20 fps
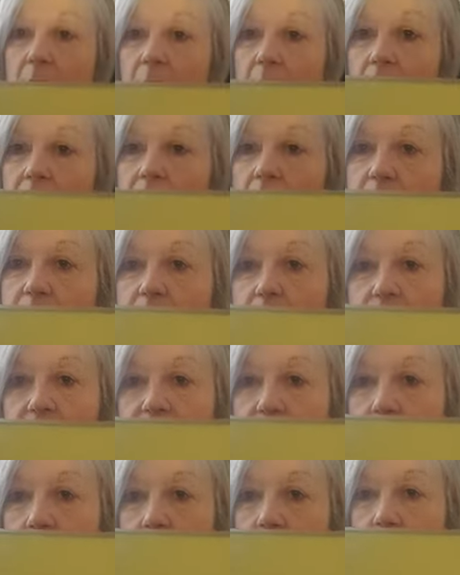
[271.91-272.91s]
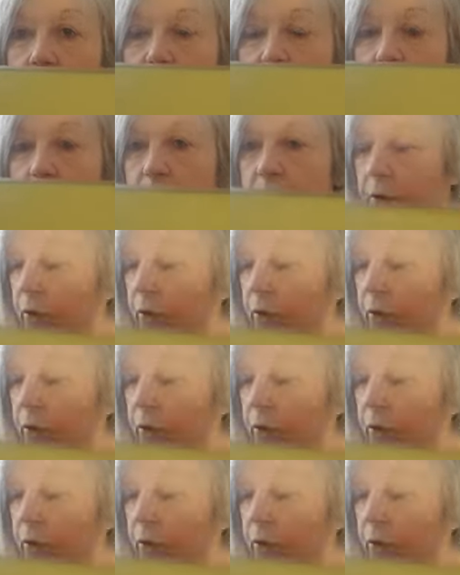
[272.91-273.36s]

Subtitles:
Another pair of hot air